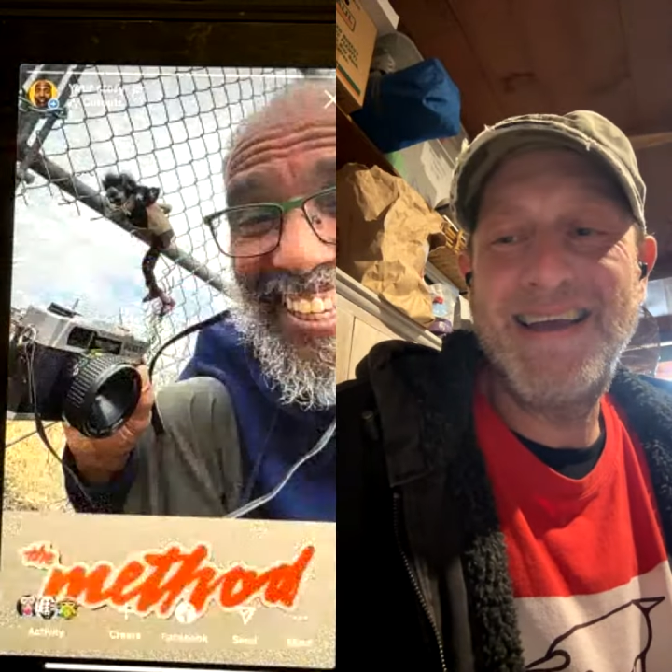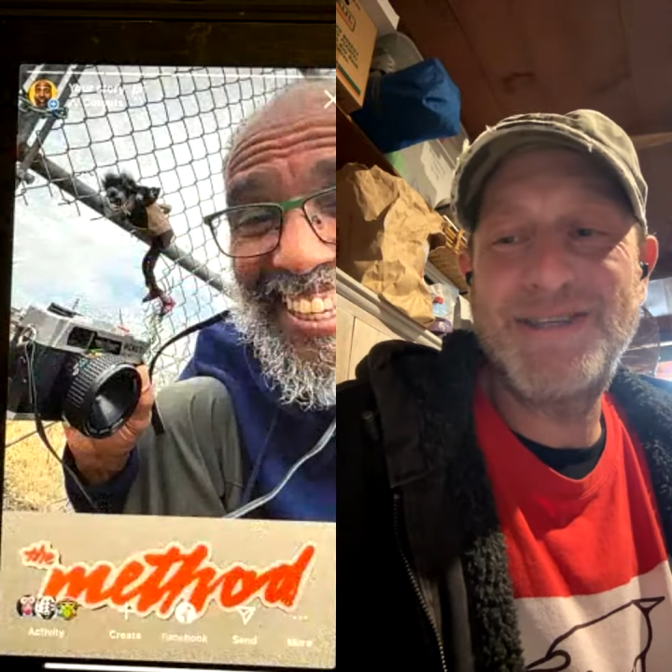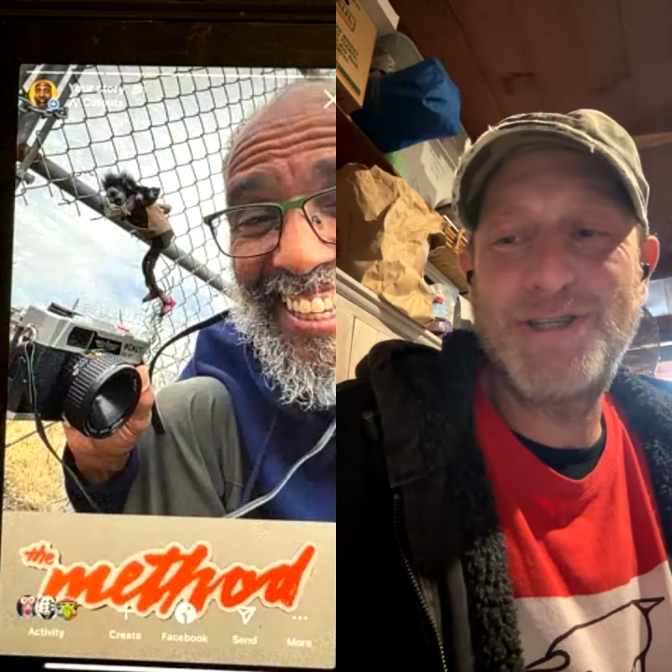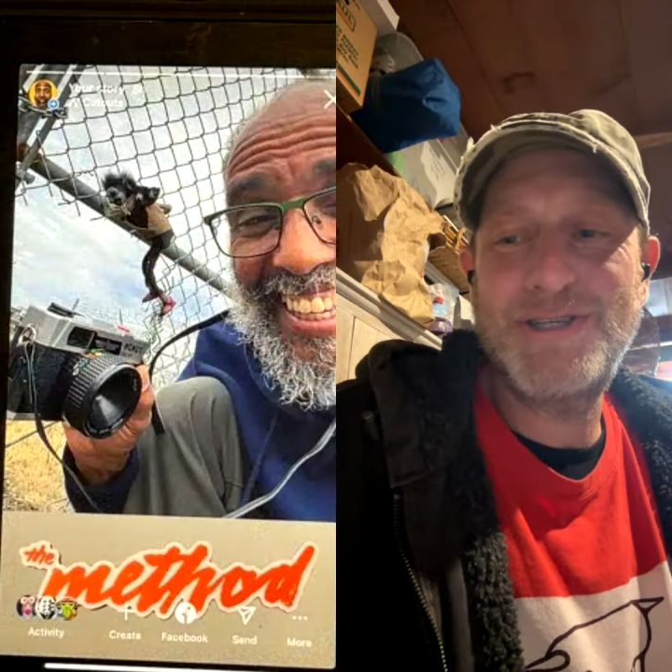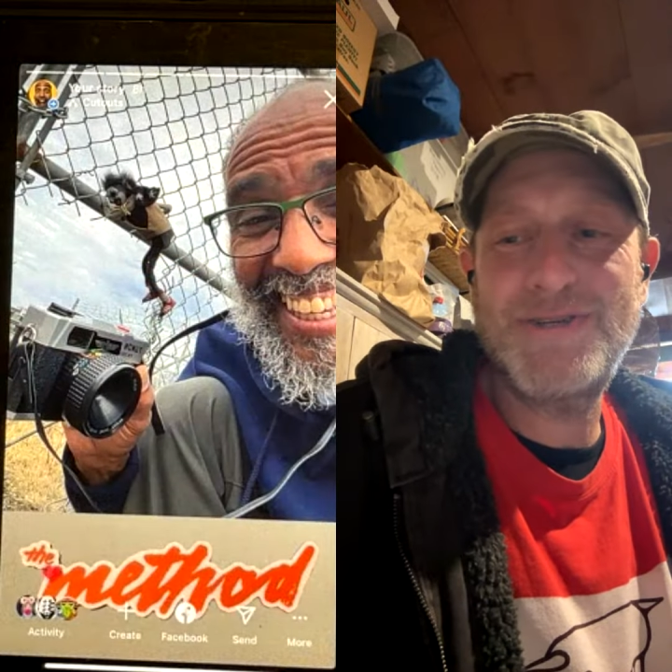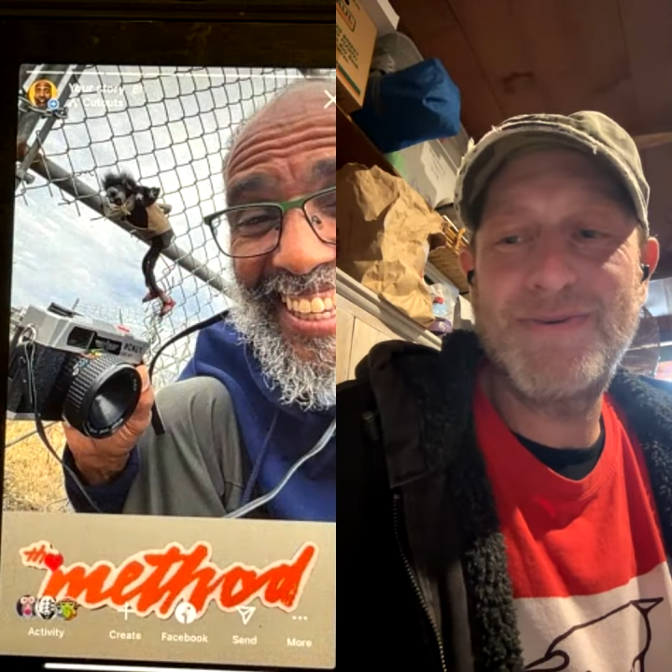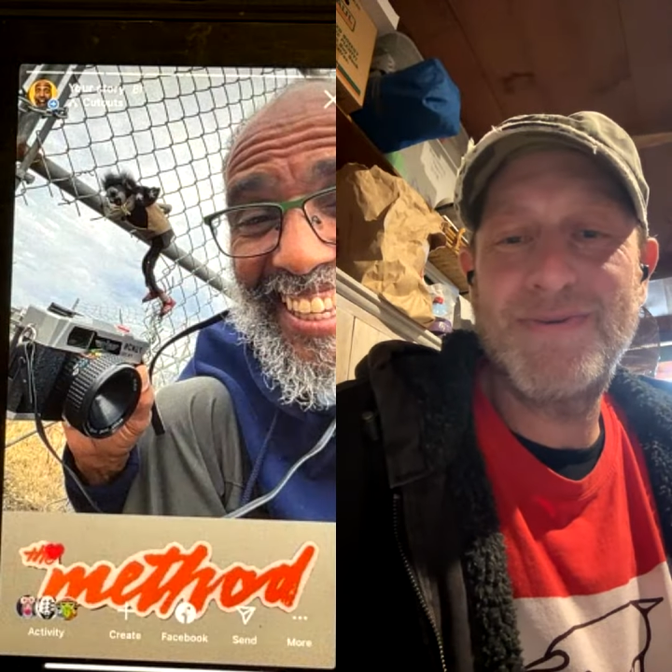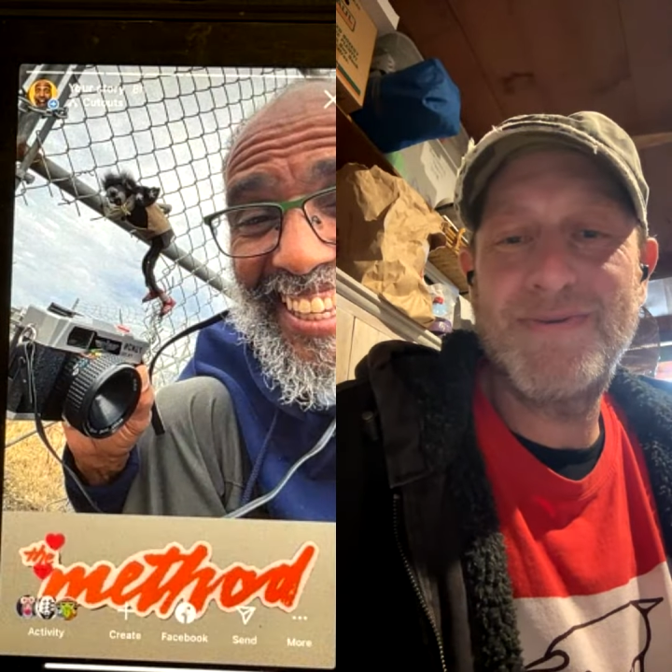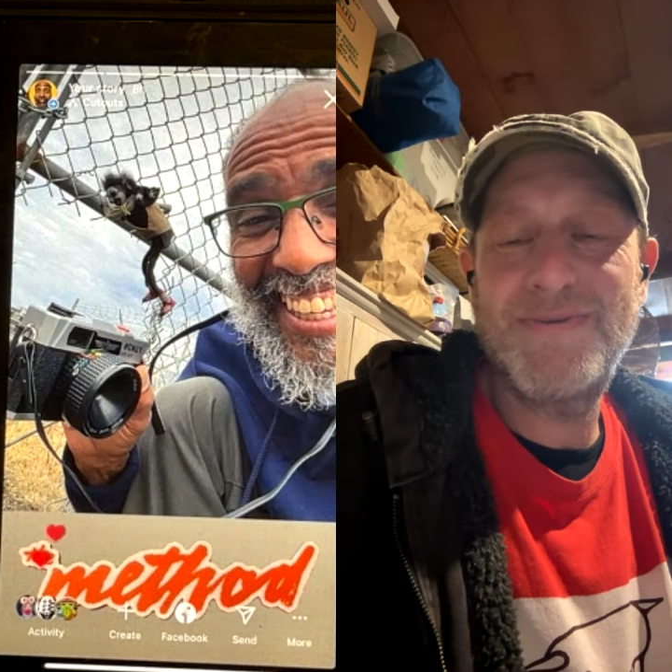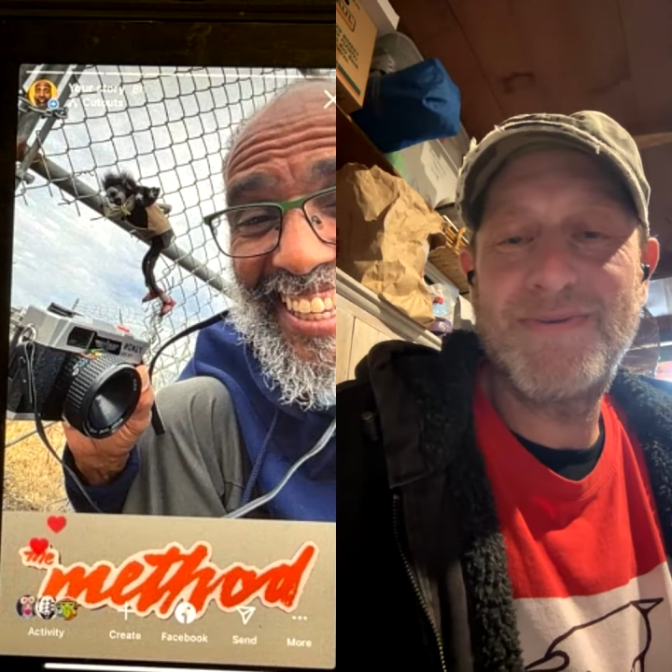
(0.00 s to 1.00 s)
it's just
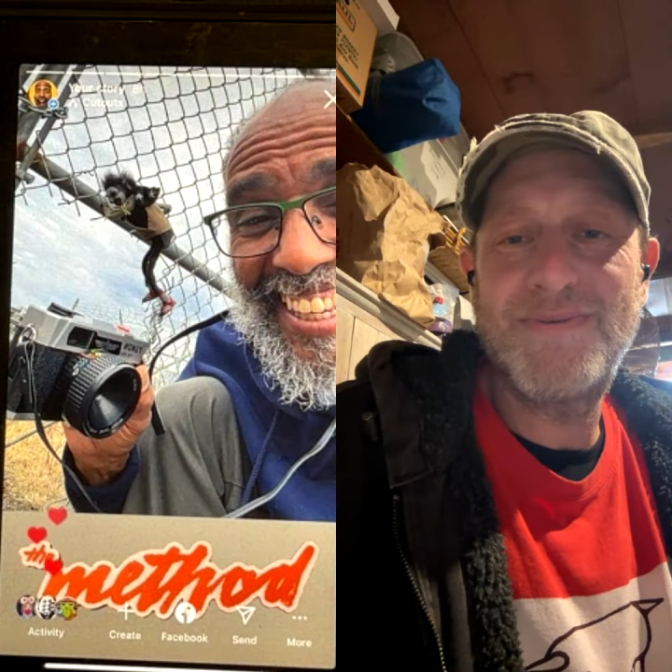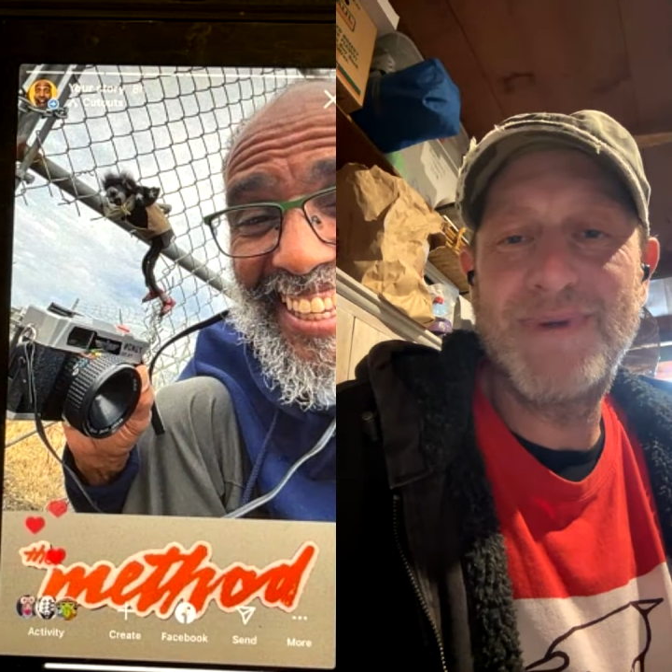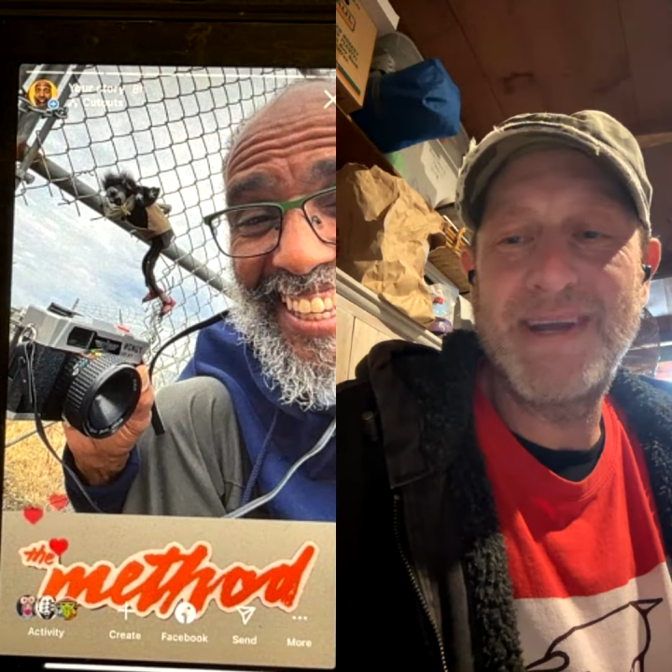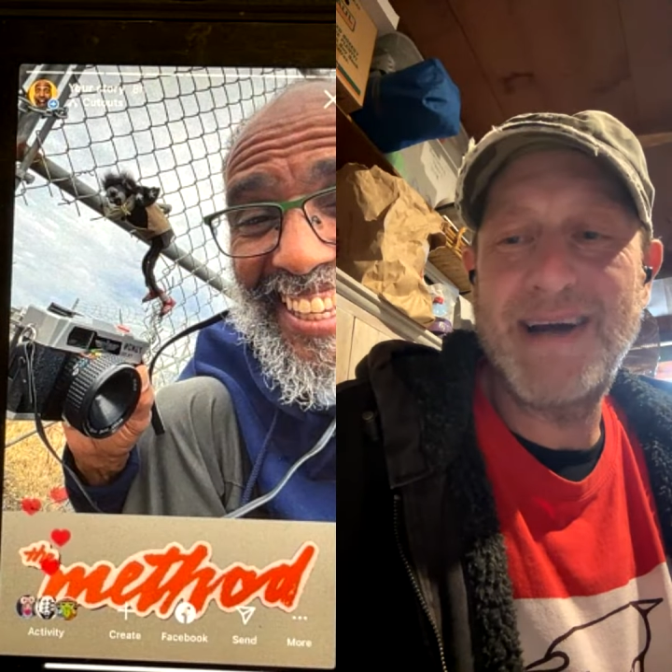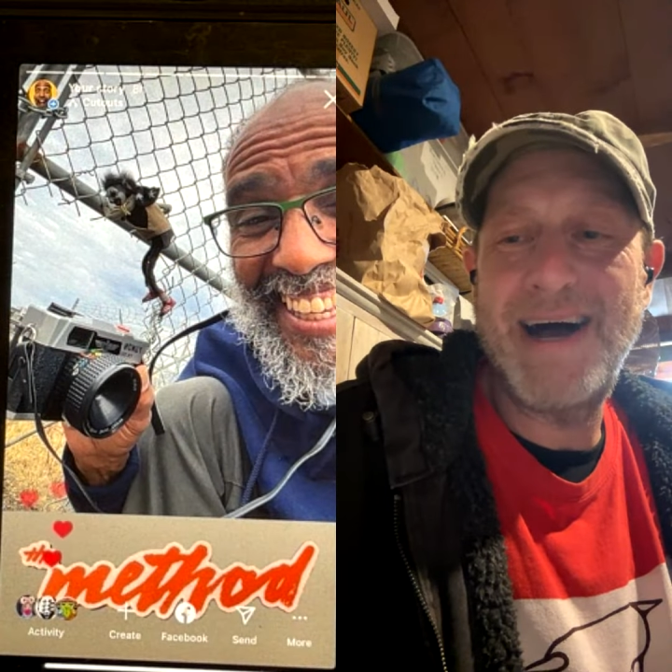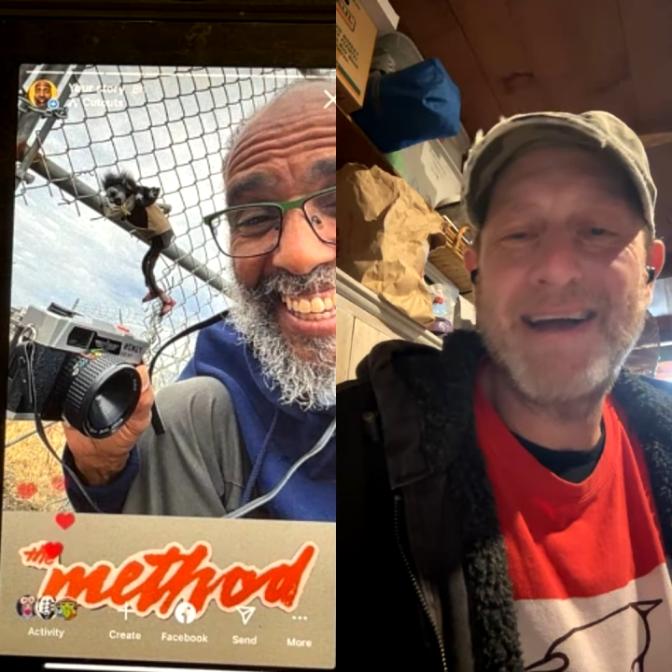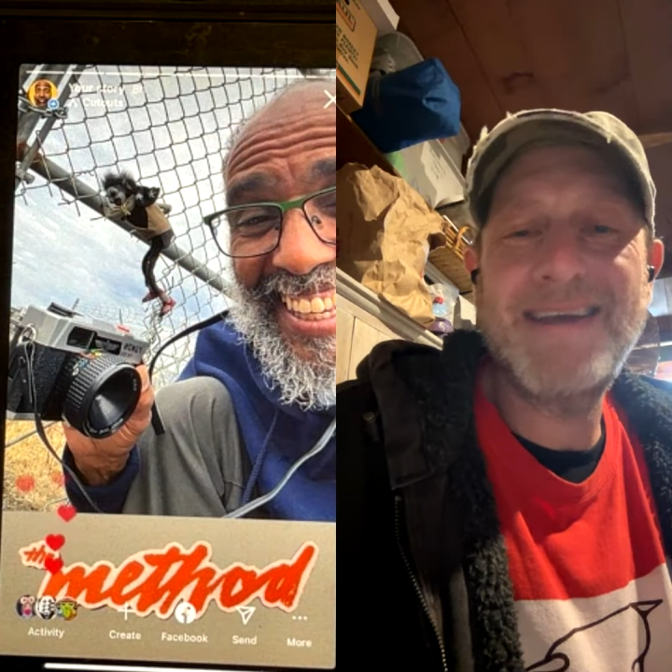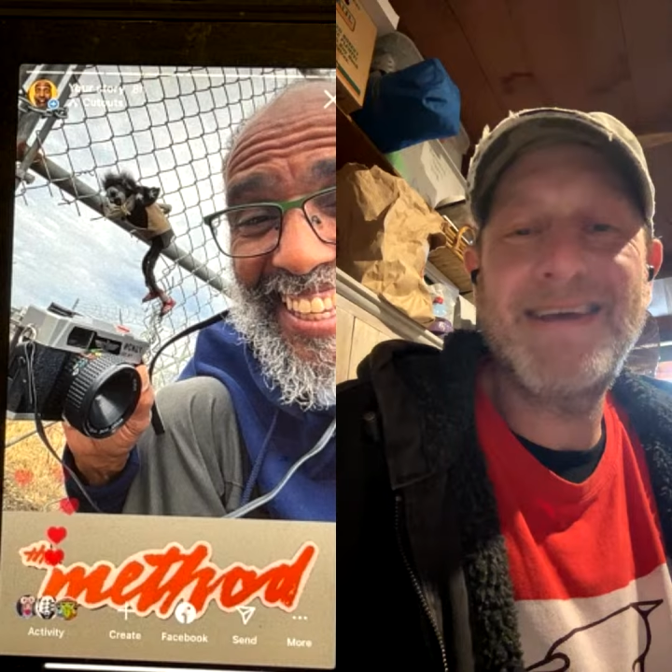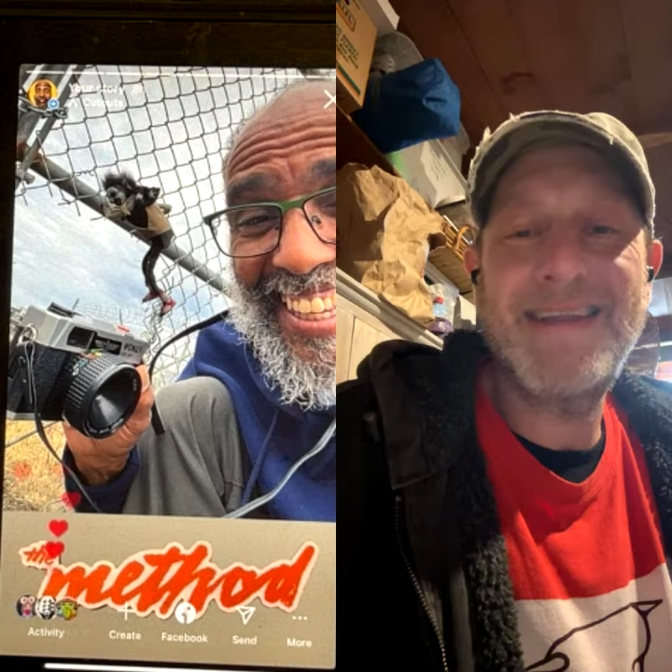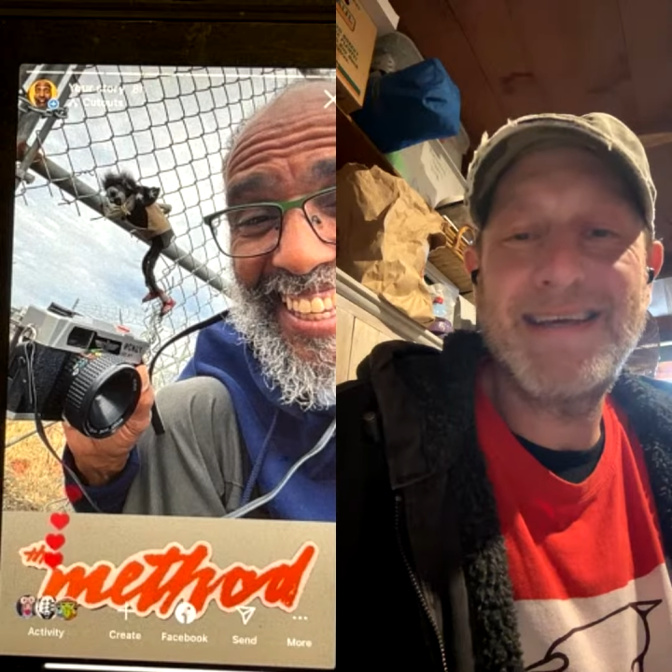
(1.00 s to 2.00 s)

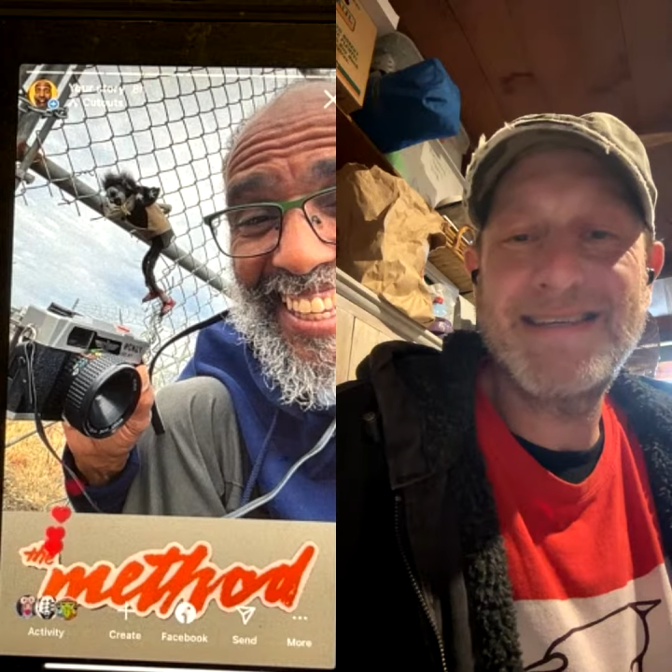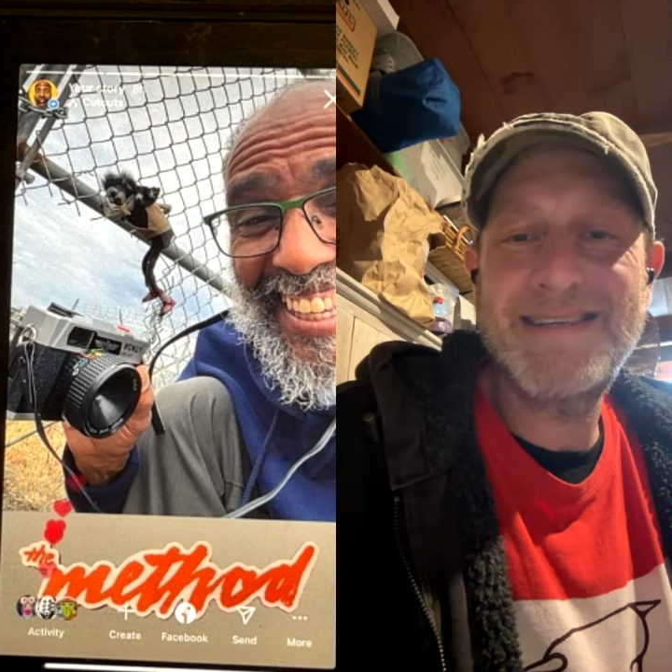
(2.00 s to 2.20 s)
recalculous,